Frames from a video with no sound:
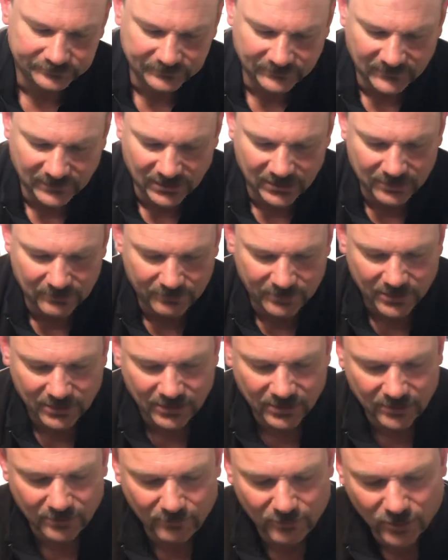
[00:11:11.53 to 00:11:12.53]
I'm gonna put a
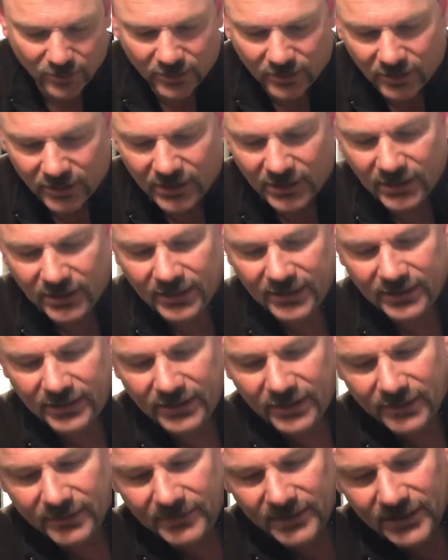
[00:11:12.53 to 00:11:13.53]
little more oil in
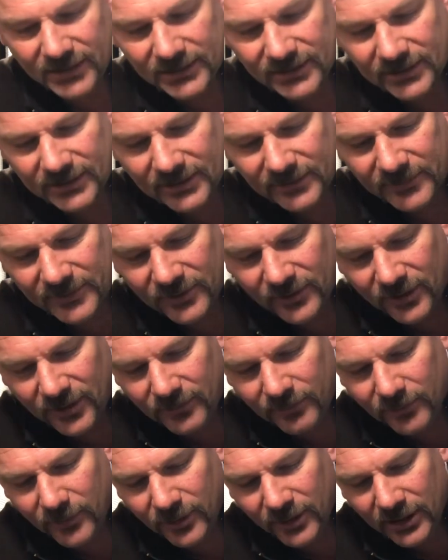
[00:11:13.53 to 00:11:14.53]
there because it's
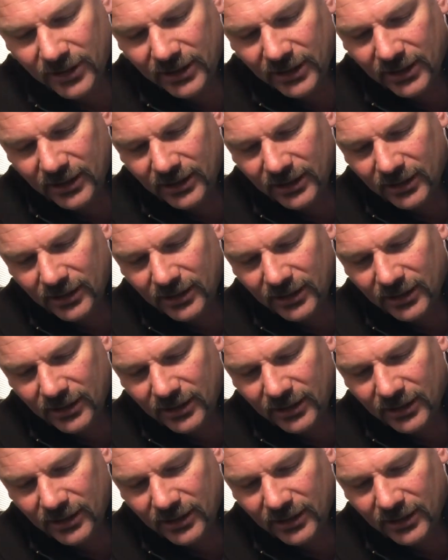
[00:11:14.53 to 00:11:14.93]
absorbed more.